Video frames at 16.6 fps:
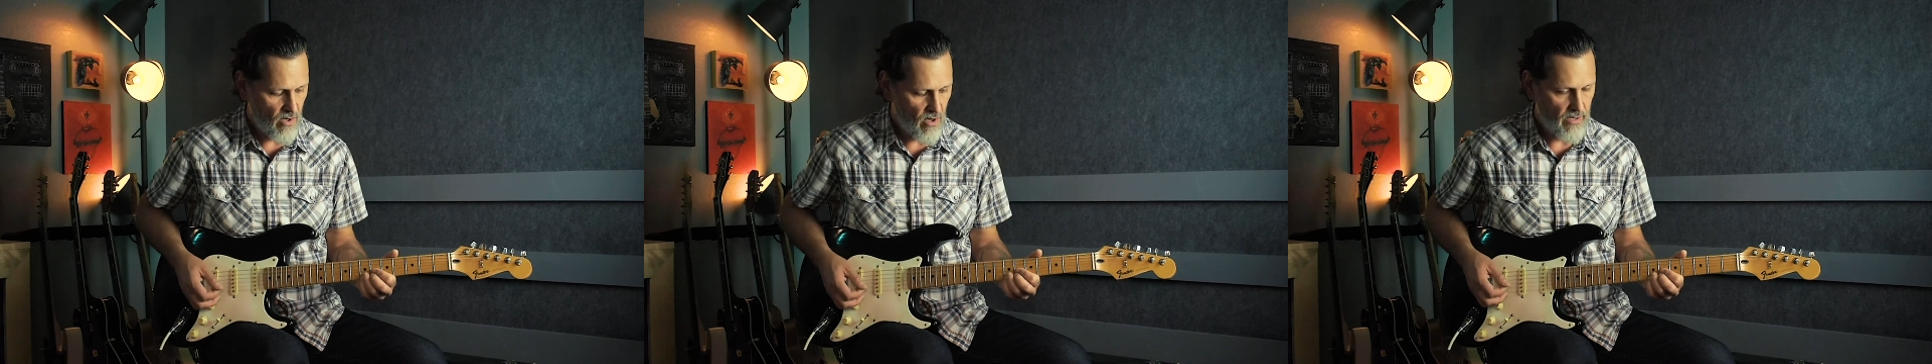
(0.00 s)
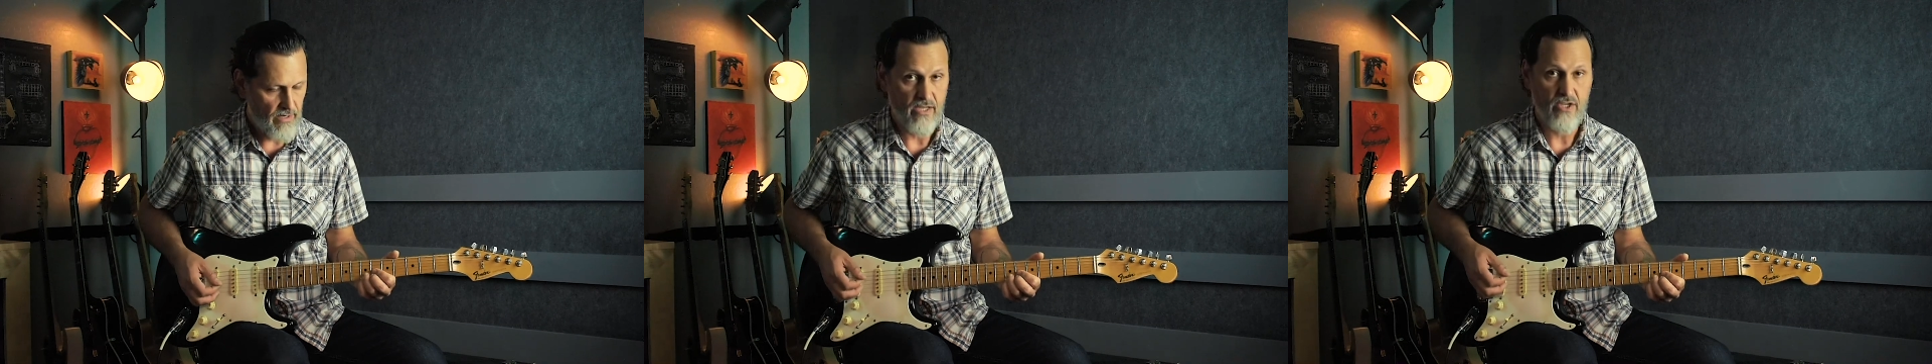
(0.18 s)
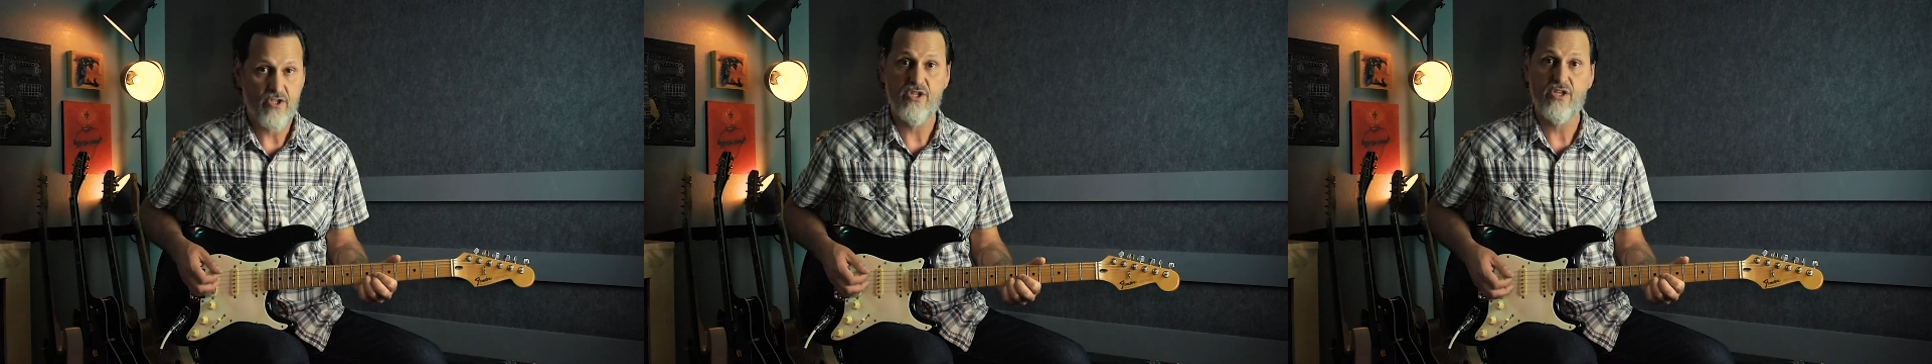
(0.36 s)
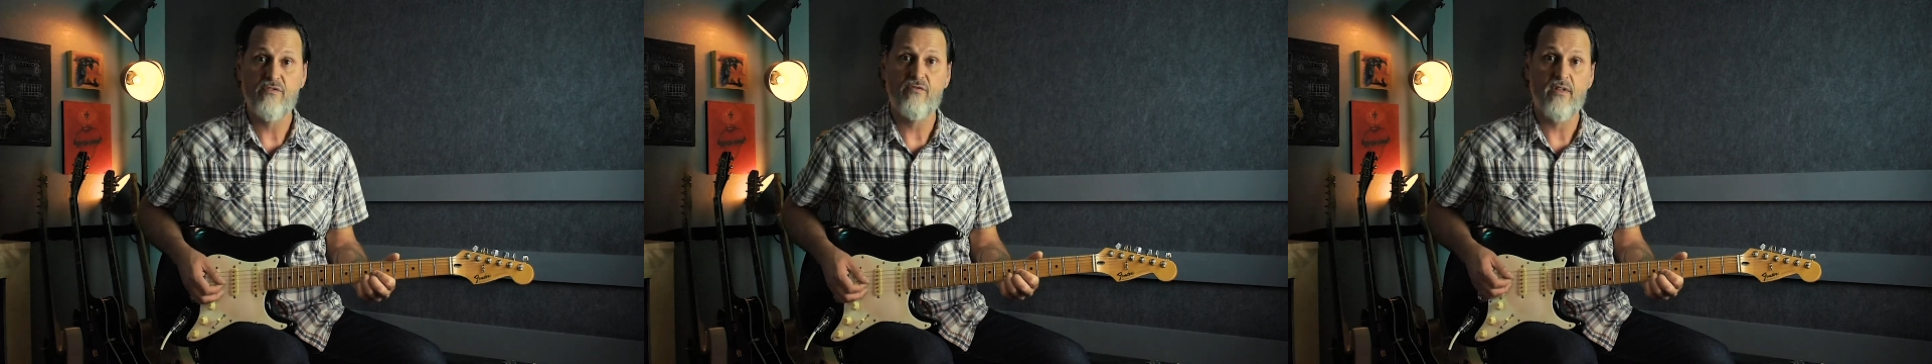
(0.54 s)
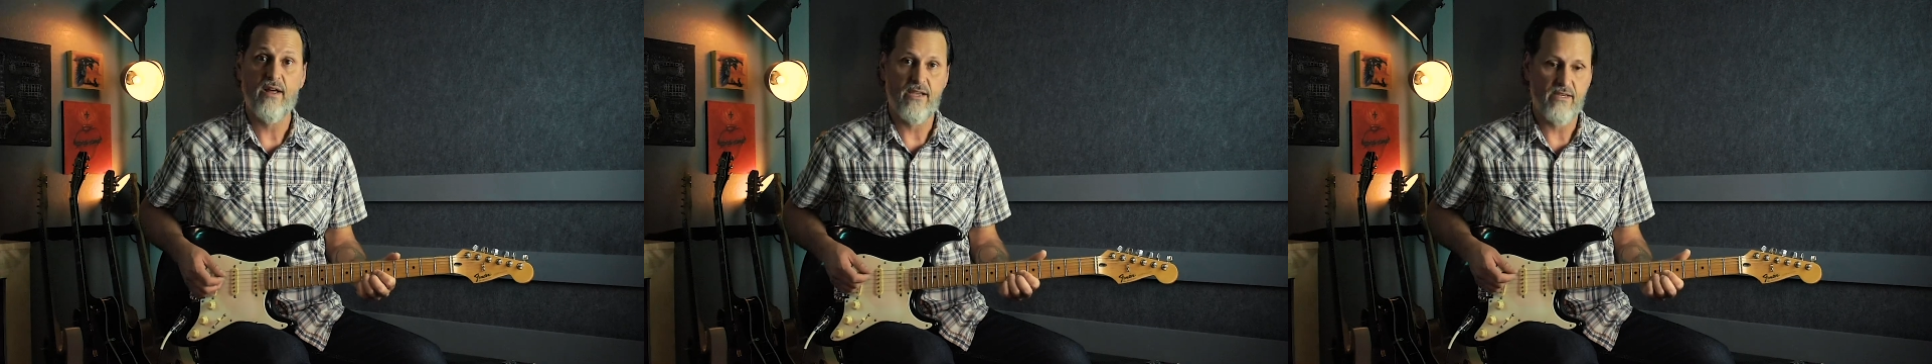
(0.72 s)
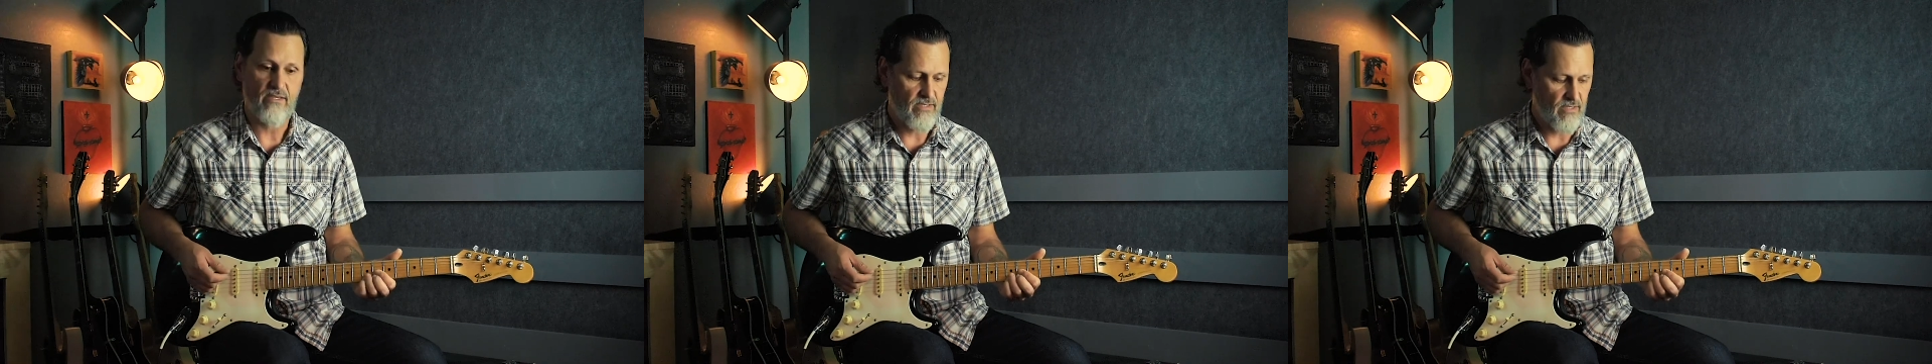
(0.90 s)
on a G
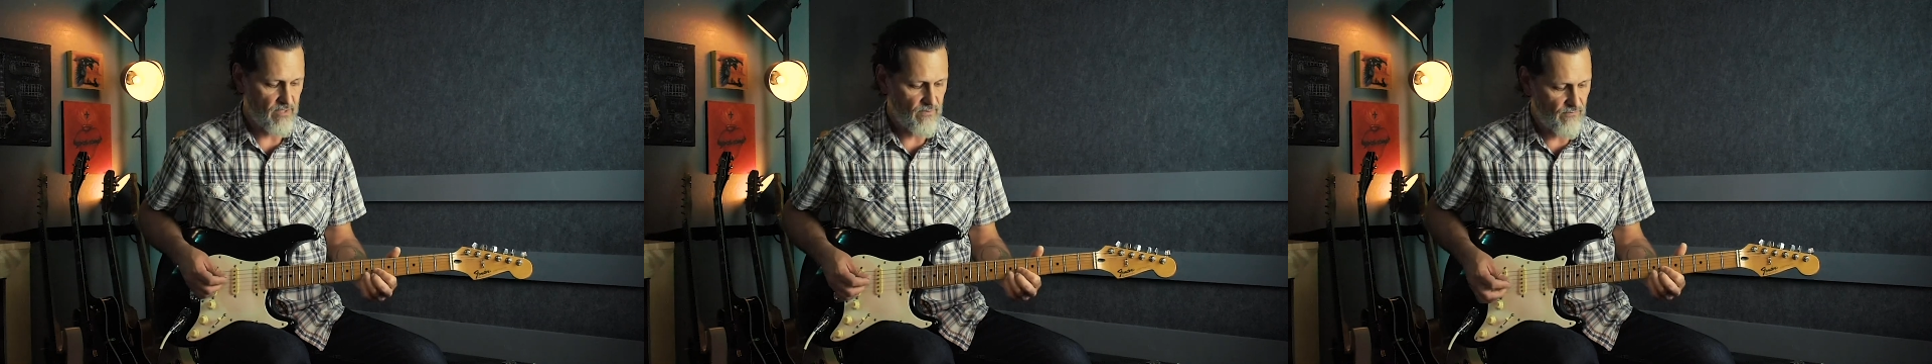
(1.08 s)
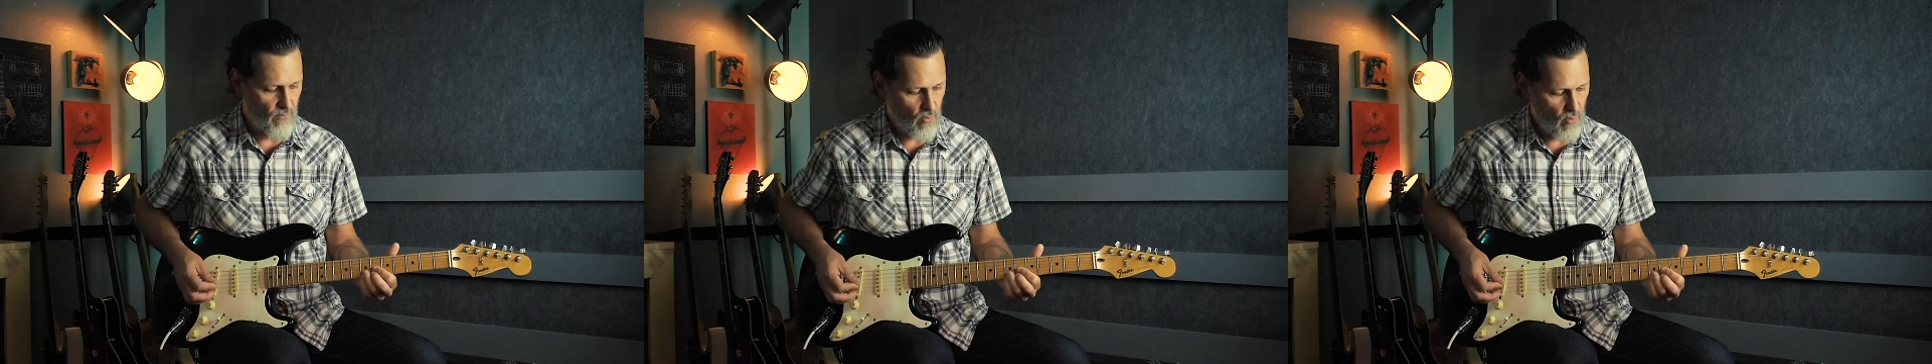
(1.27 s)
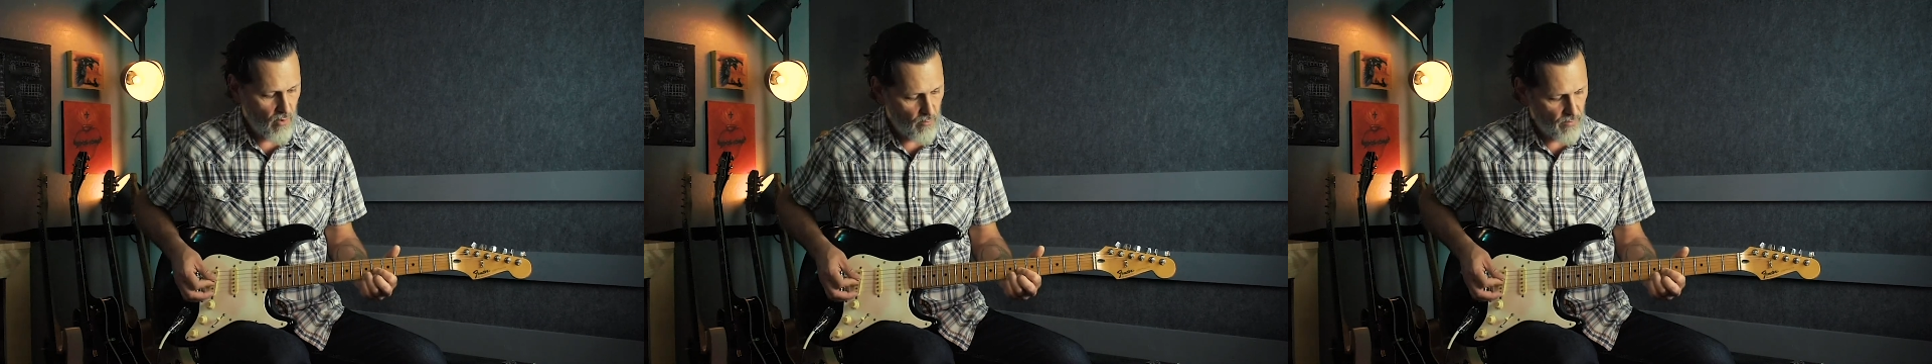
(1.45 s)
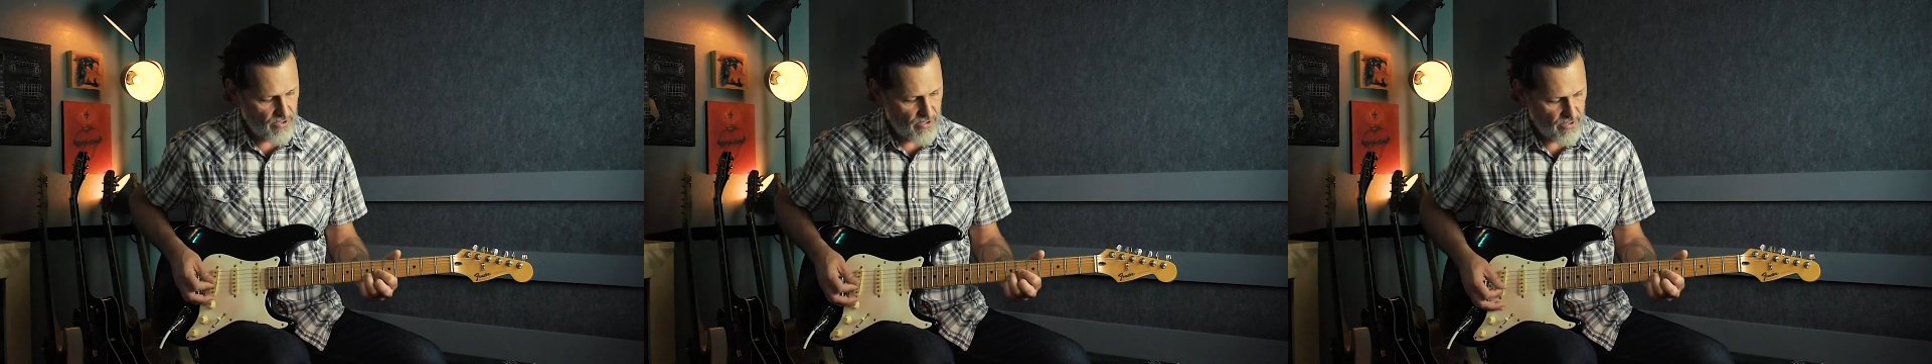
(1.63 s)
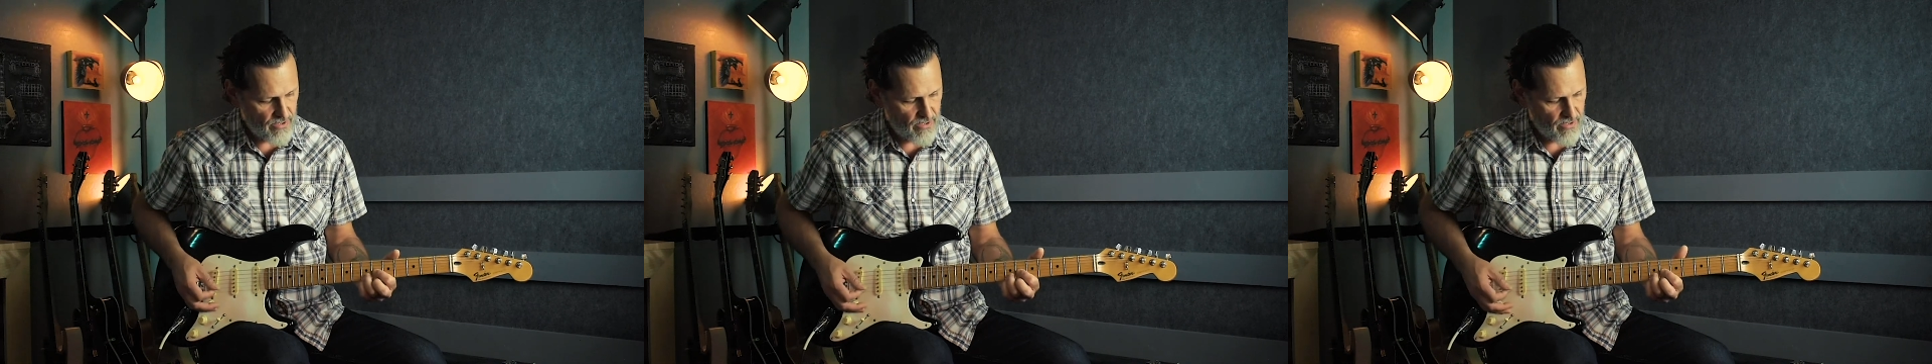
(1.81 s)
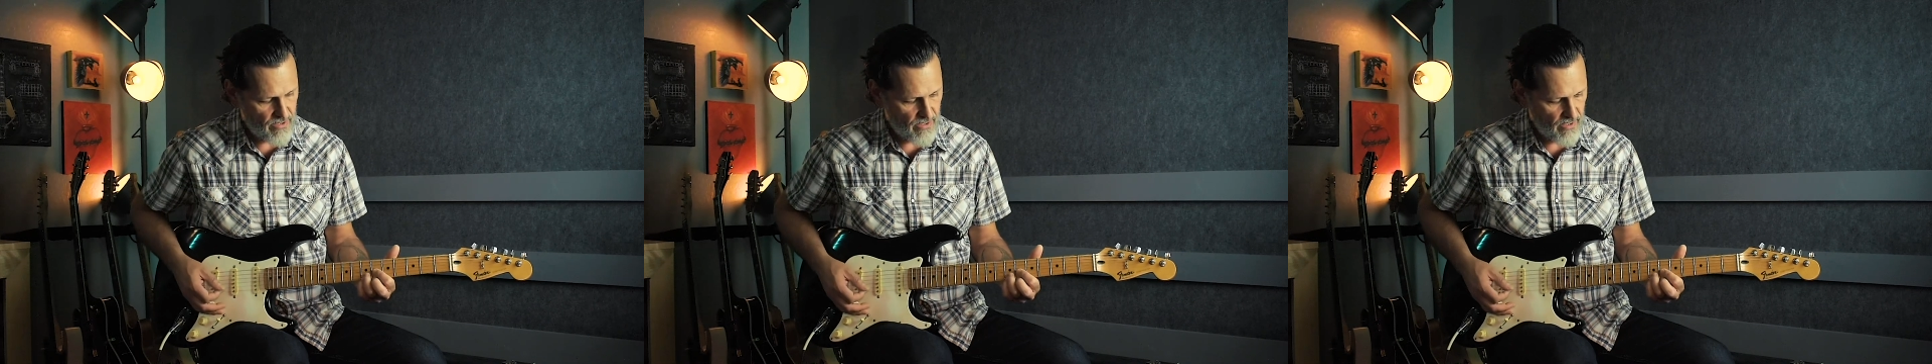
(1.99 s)
flat sus4, which
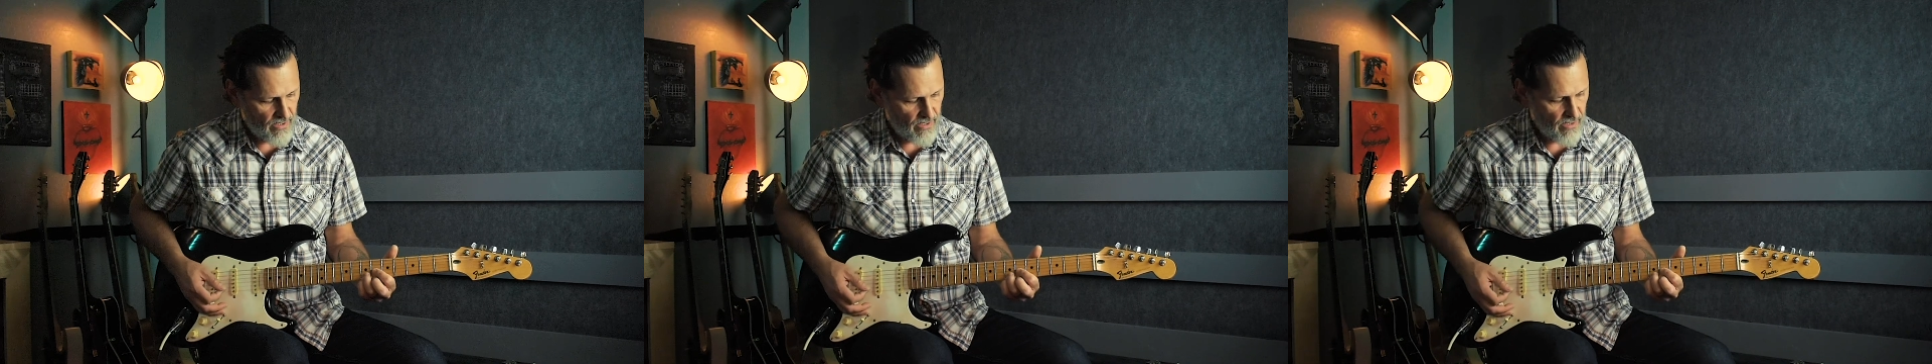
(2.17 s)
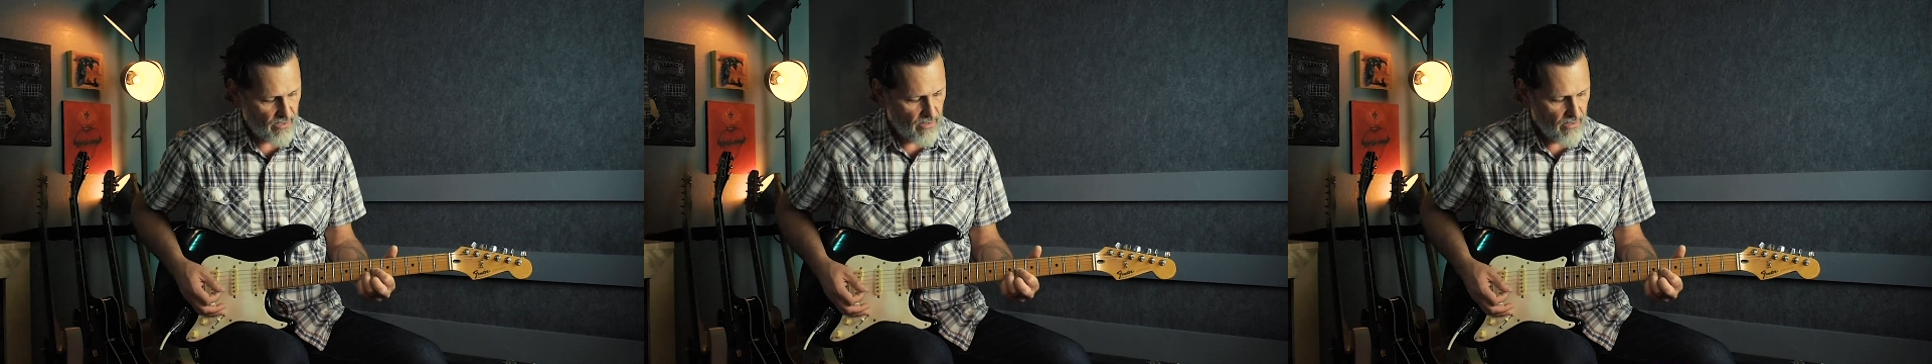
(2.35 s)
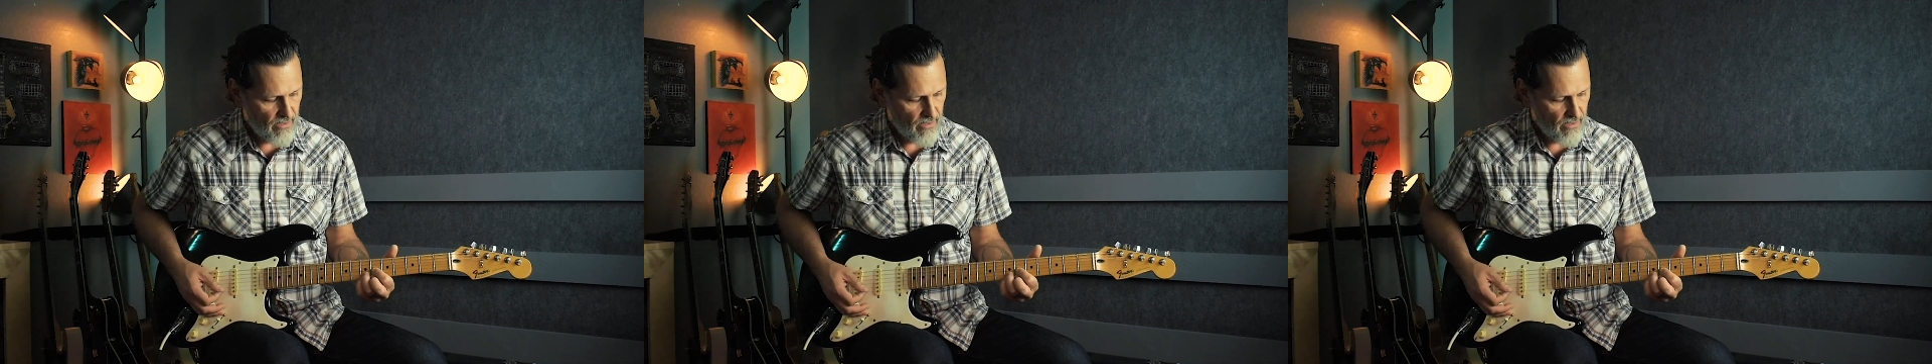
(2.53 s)
is the